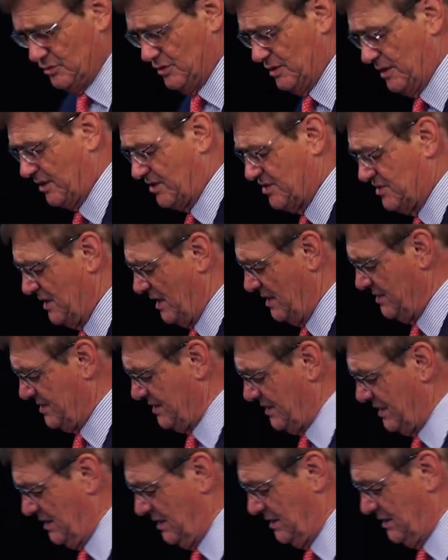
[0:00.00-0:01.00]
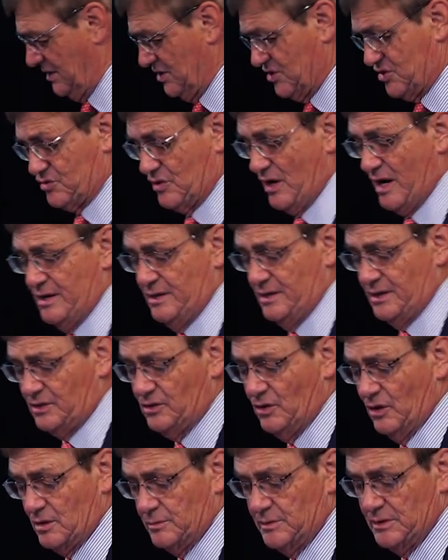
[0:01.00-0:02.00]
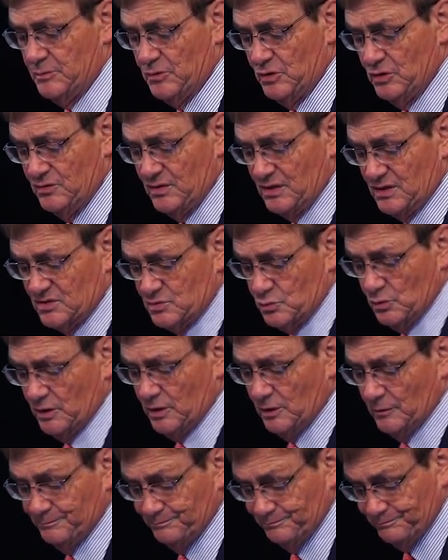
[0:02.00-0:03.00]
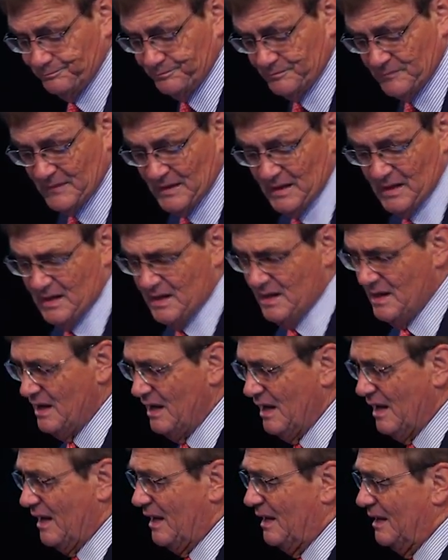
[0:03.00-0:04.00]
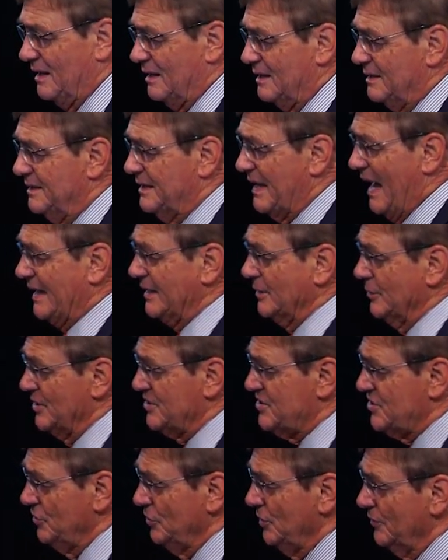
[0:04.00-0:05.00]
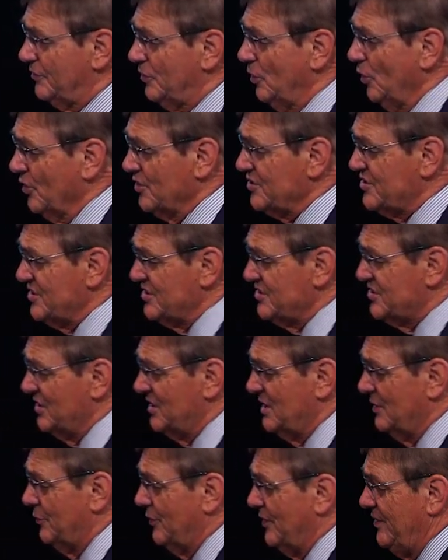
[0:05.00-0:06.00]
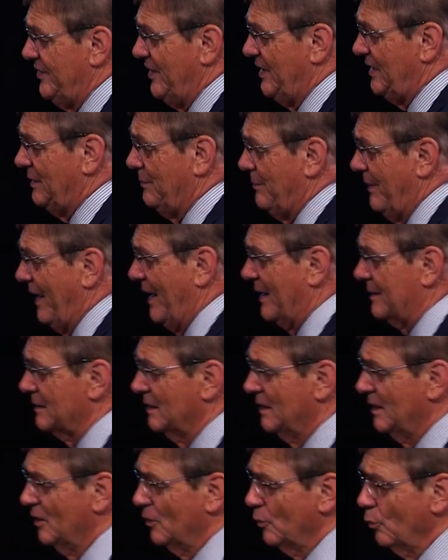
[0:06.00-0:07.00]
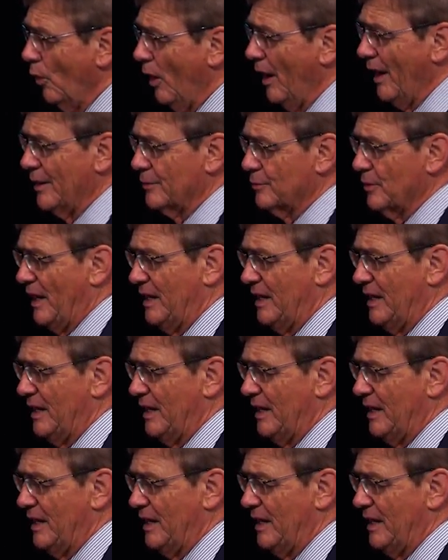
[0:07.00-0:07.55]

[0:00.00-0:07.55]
to an extent to getting the Australian economy moving as well. The other issue, of course, is that if we think about why are